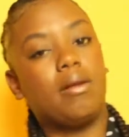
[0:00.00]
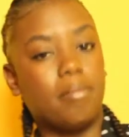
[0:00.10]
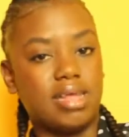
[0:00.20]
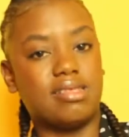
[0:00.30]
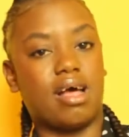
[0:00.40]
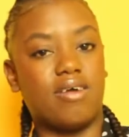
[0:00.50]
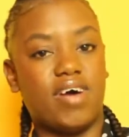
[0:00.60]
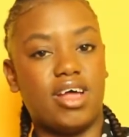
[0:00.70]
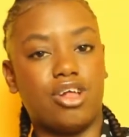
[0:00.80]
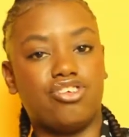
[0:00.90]
my second
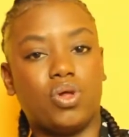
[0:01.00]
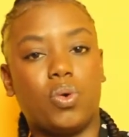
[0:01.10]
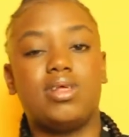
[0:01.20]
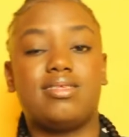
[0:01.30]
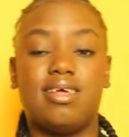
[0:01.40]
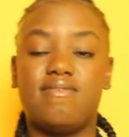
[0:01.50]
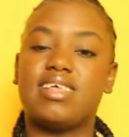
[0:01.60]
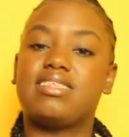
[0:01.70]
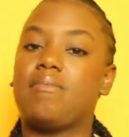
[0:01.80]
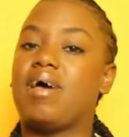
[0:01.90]
financial goal is to
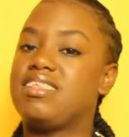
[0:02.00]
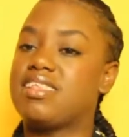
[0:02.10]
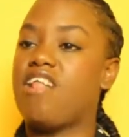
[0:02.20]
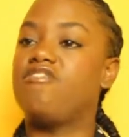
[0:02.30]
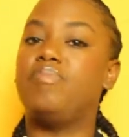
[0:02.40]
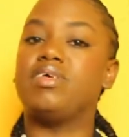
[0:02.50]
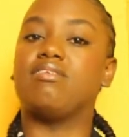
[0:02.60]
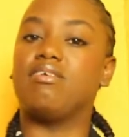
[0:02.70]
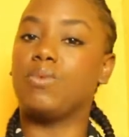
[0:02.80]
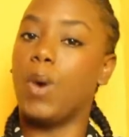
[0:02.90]
invest in myself
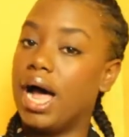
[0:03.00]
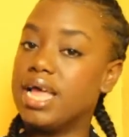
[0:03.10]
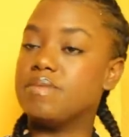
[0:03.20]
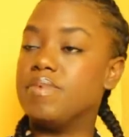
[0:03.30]
business-wise,